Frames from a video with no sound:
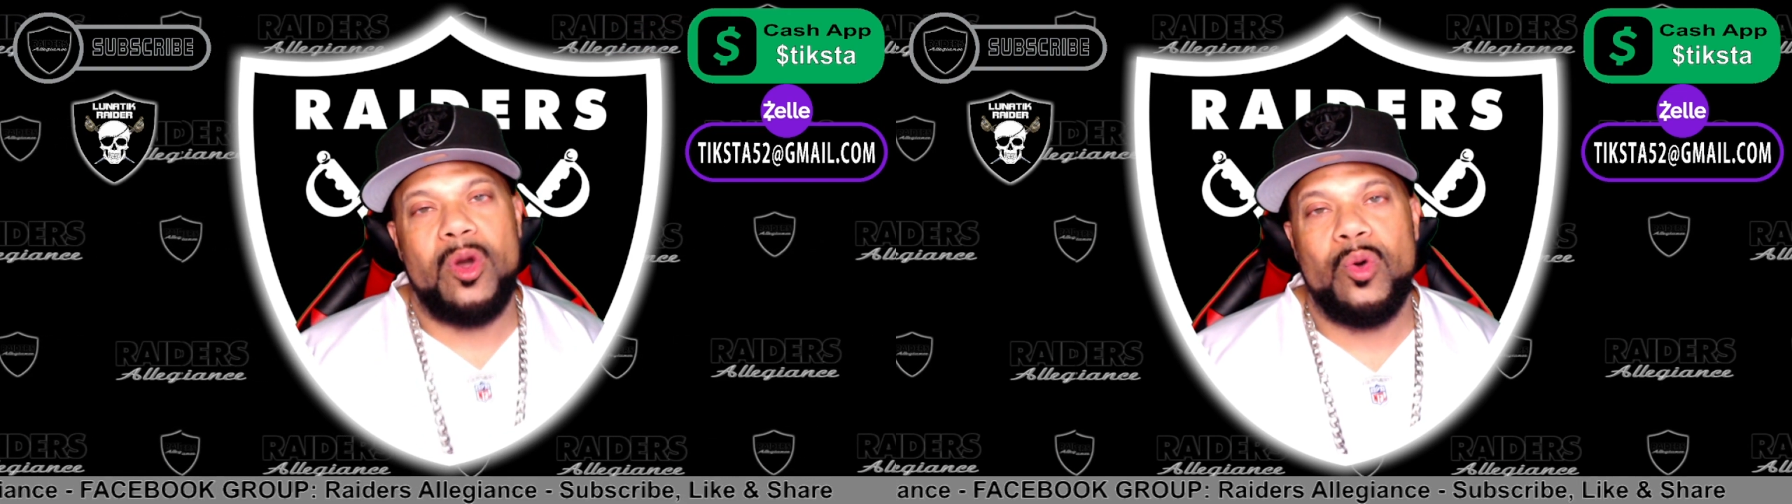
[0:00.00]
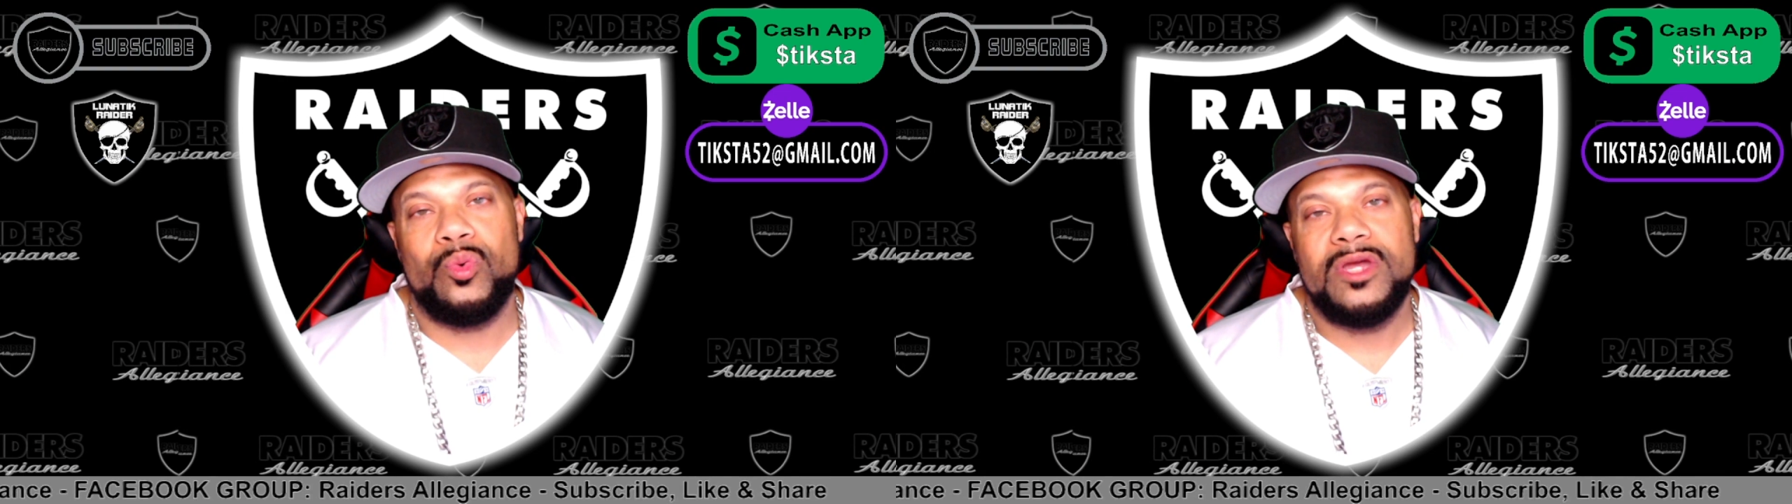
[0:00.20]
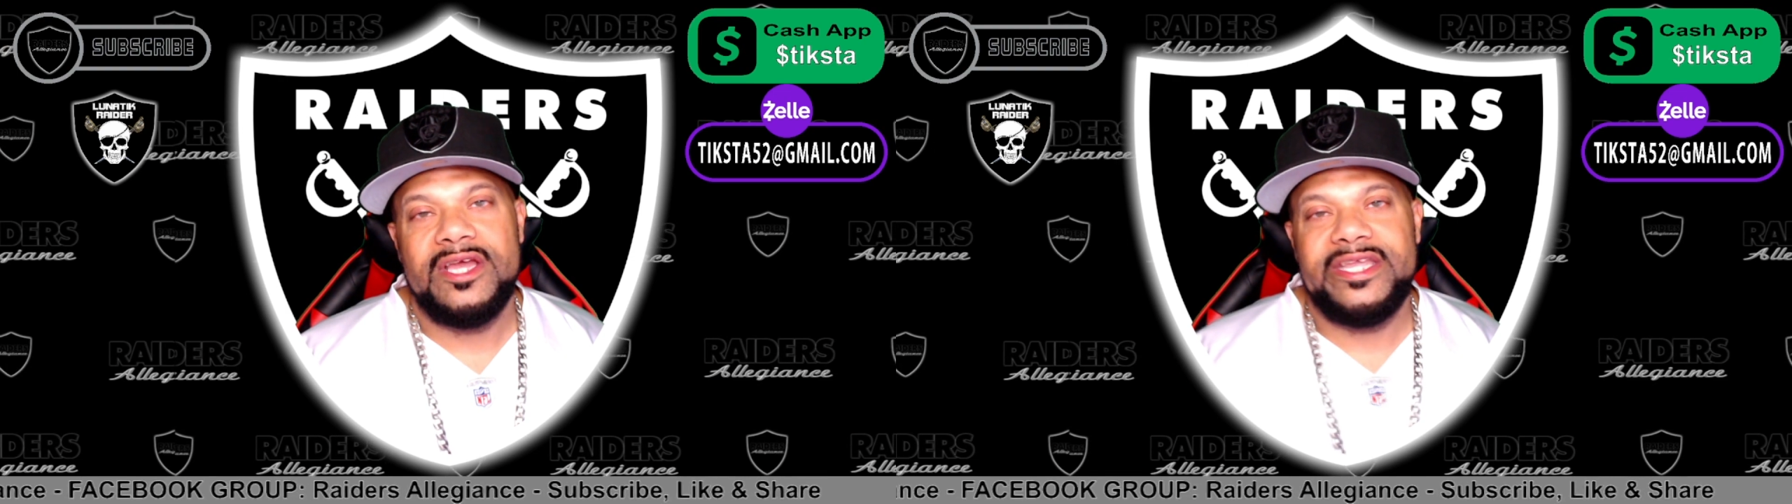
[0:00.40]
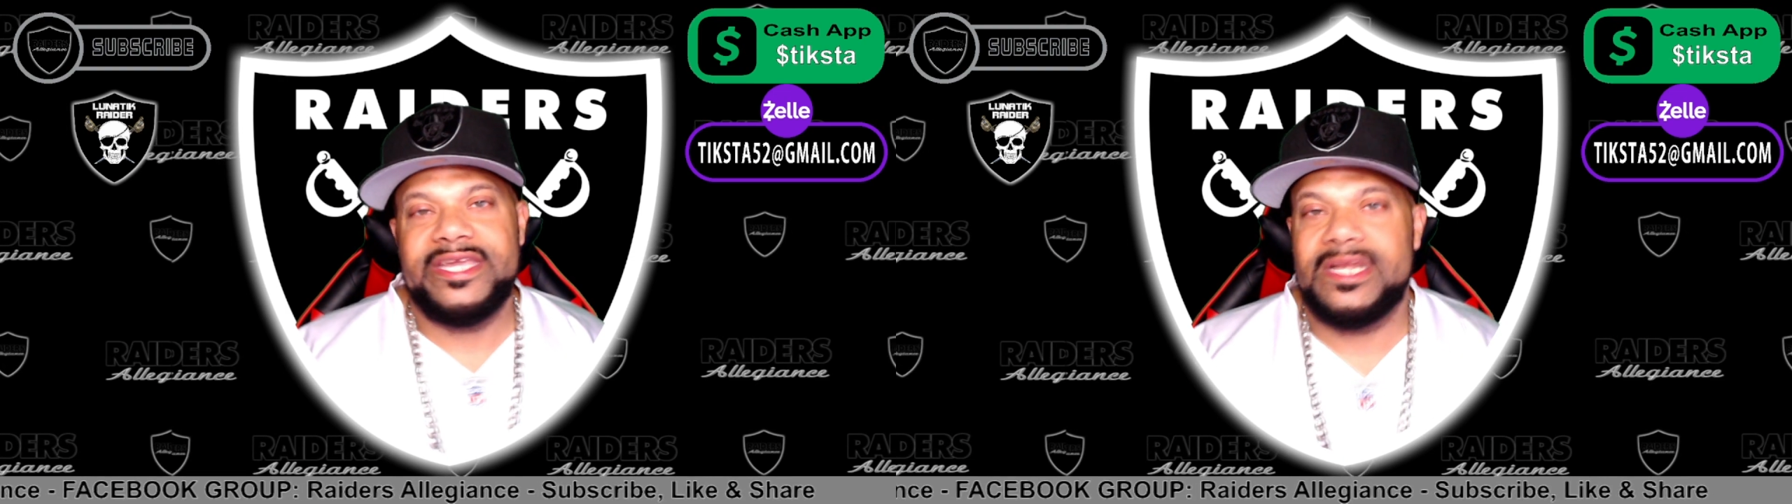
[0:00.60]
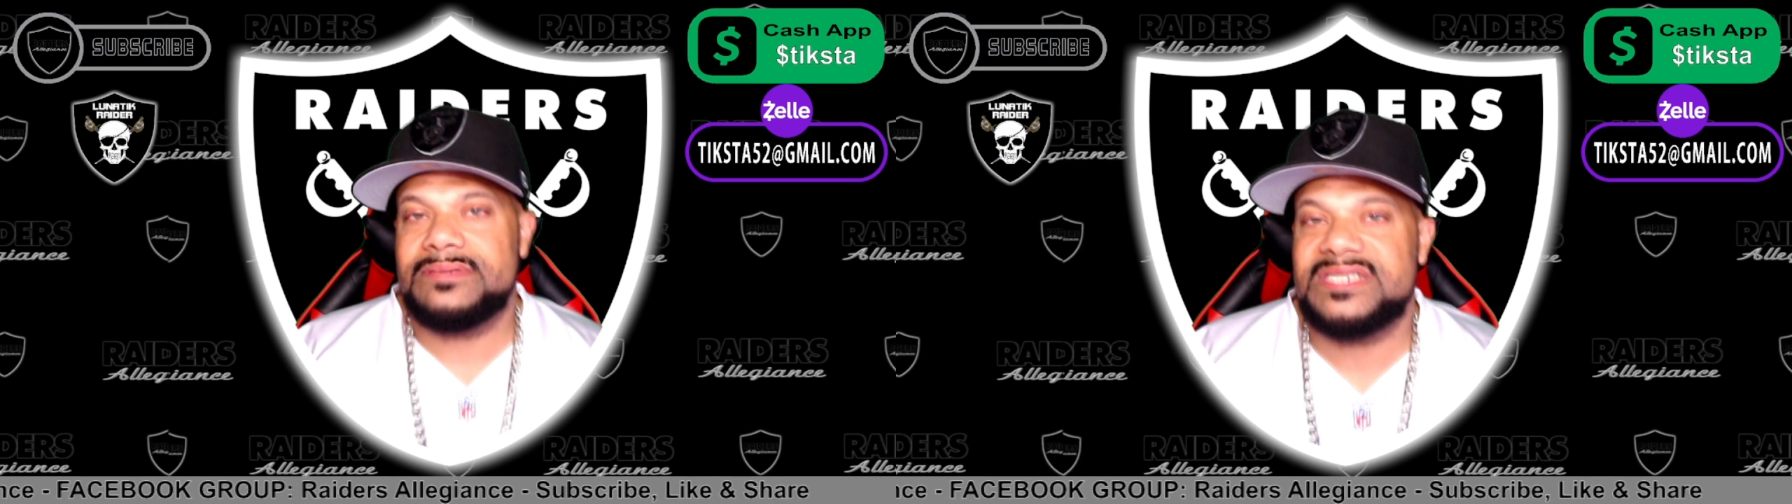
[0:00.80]
don't
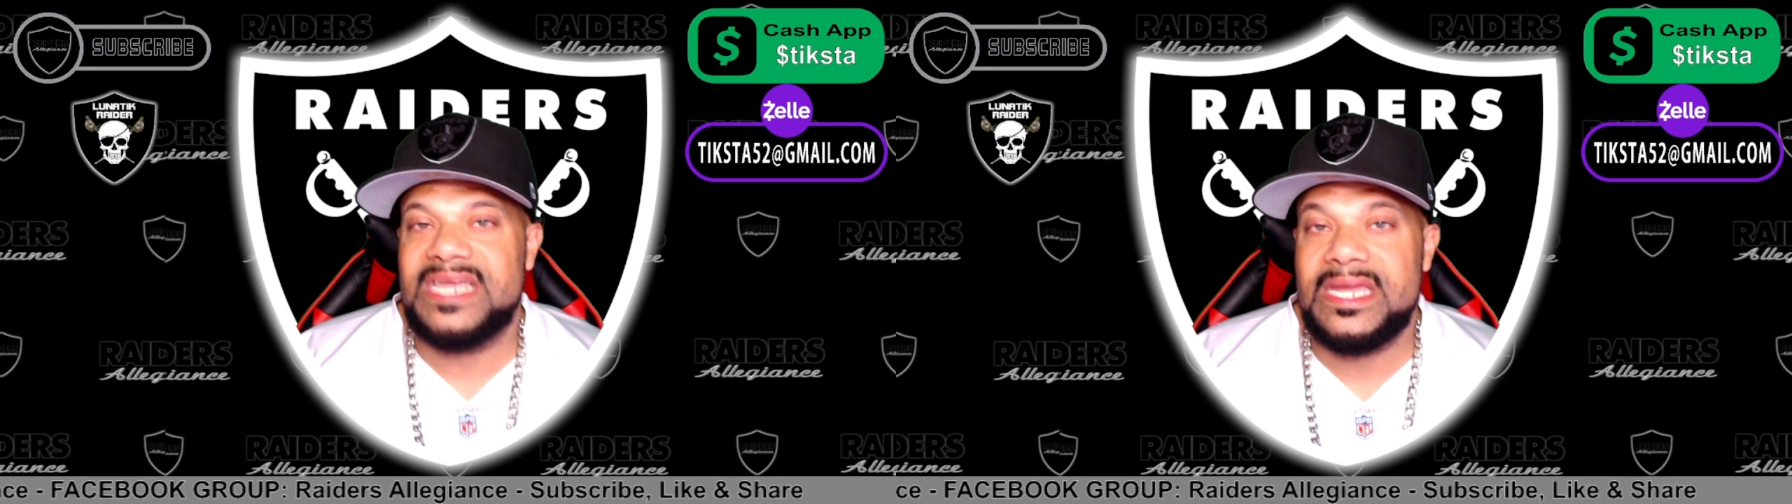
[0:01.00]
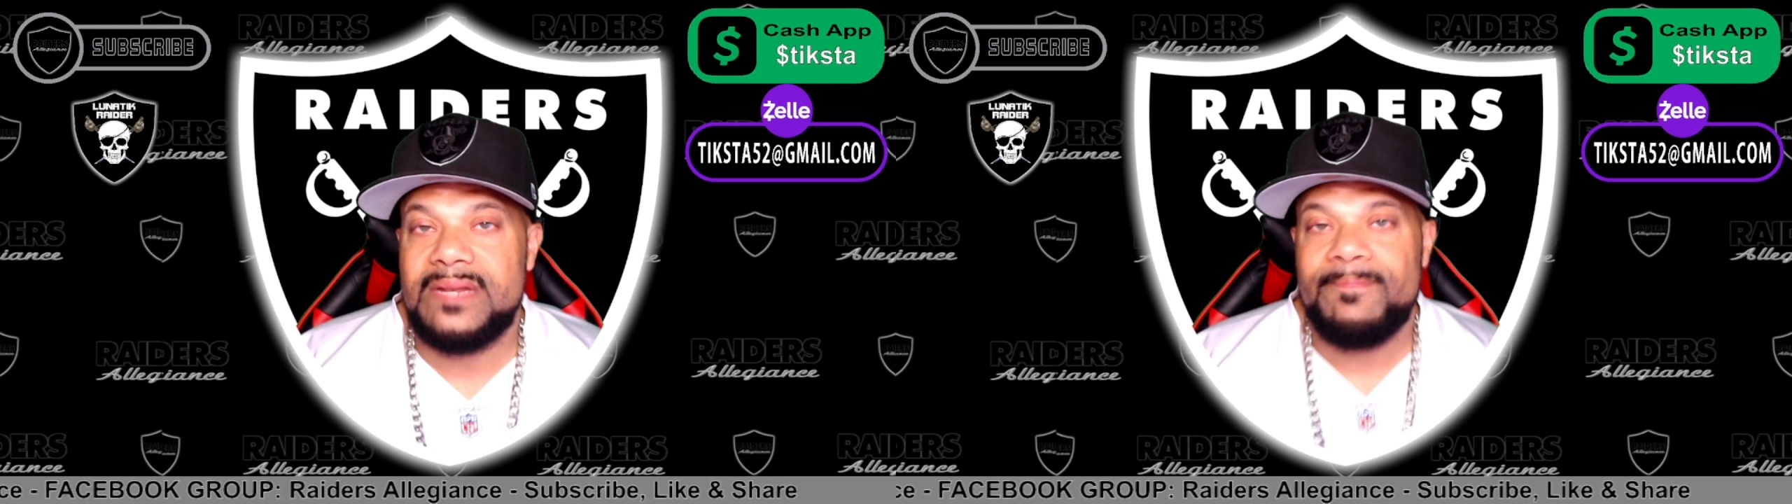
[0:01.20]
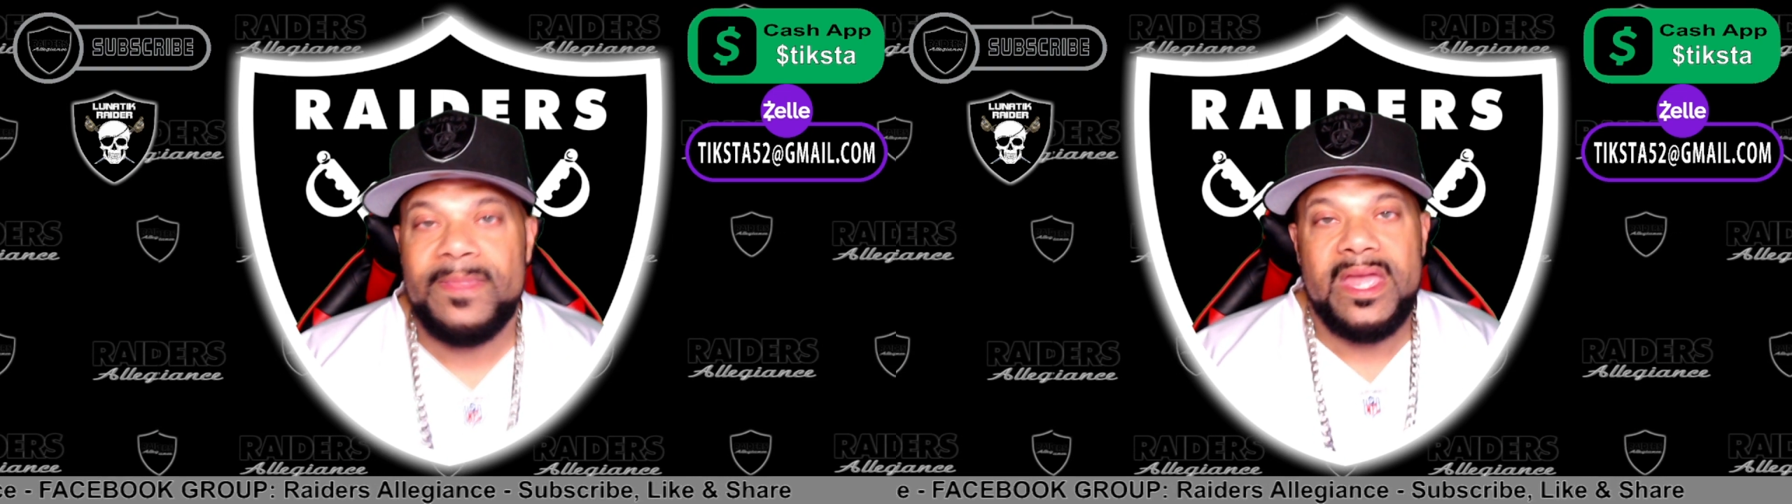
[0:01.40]
get upset